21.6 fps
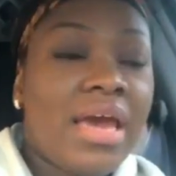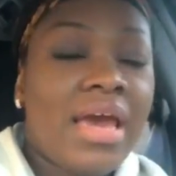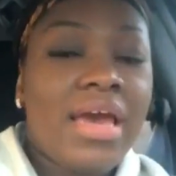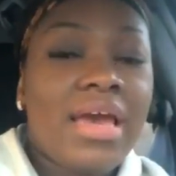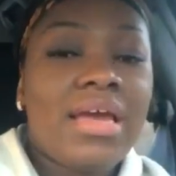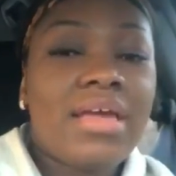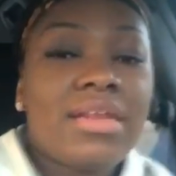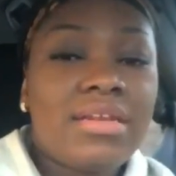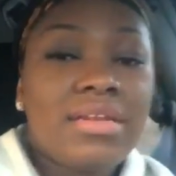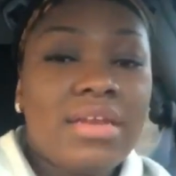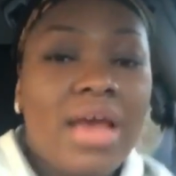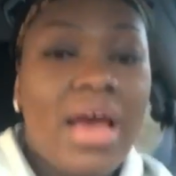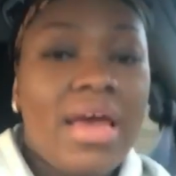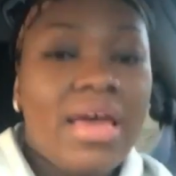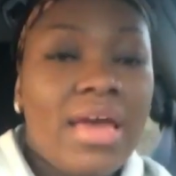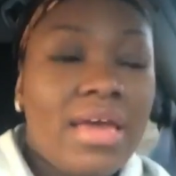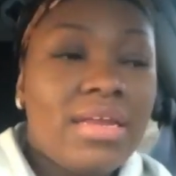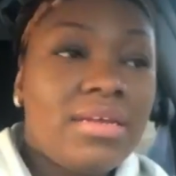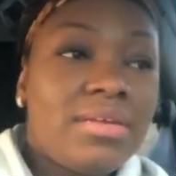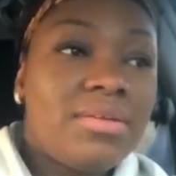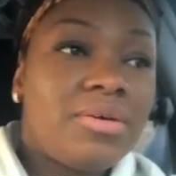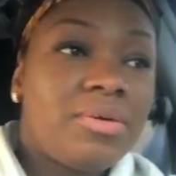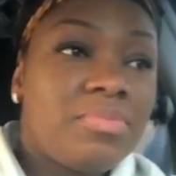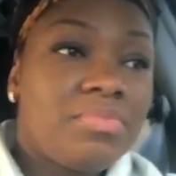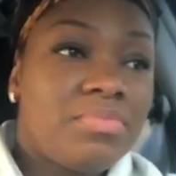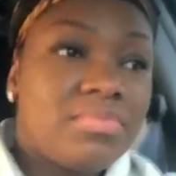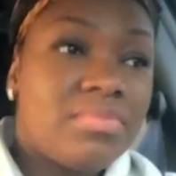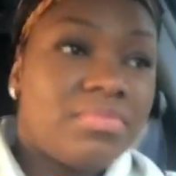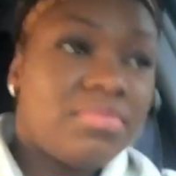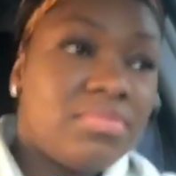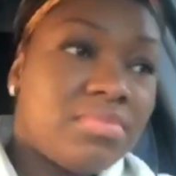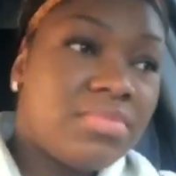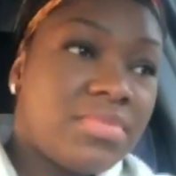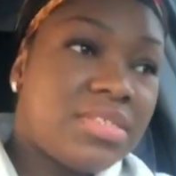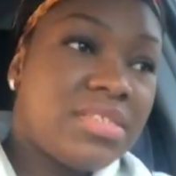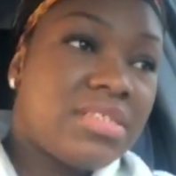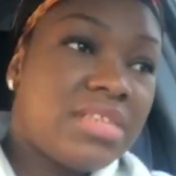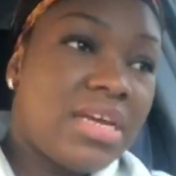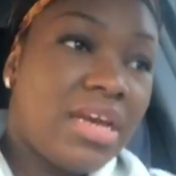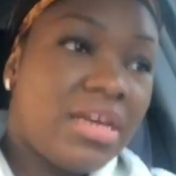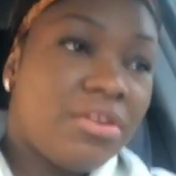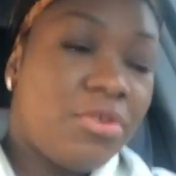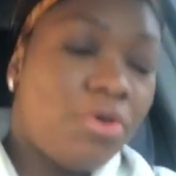and I ended up
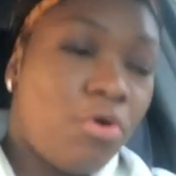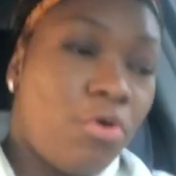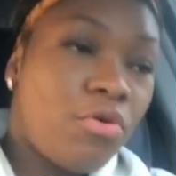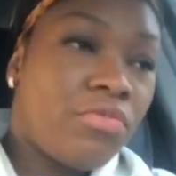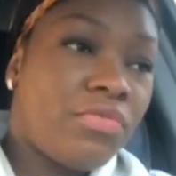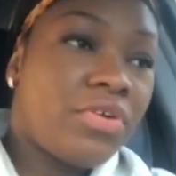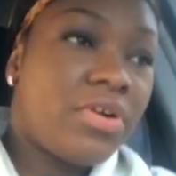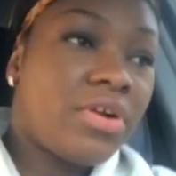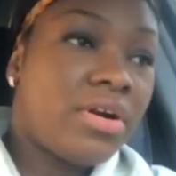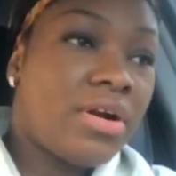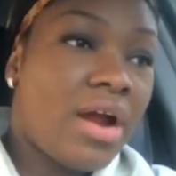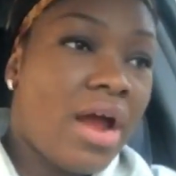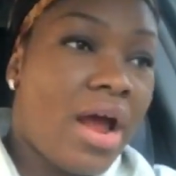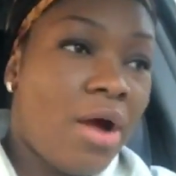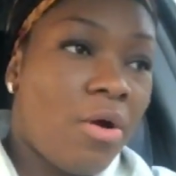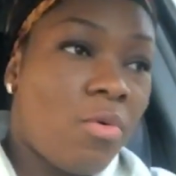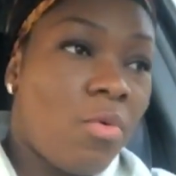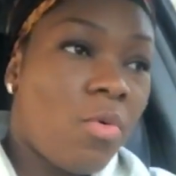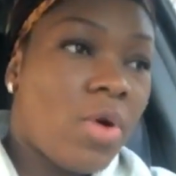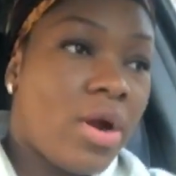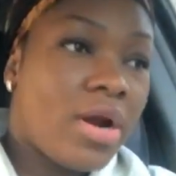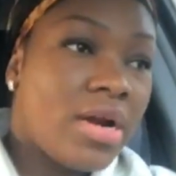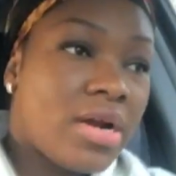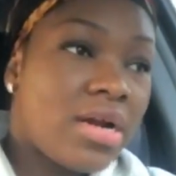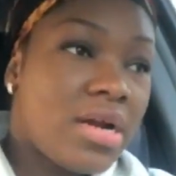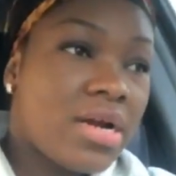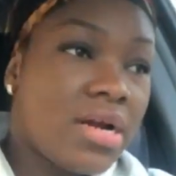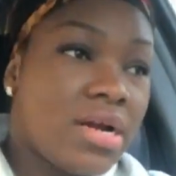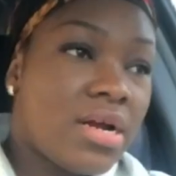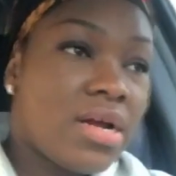staying over at work.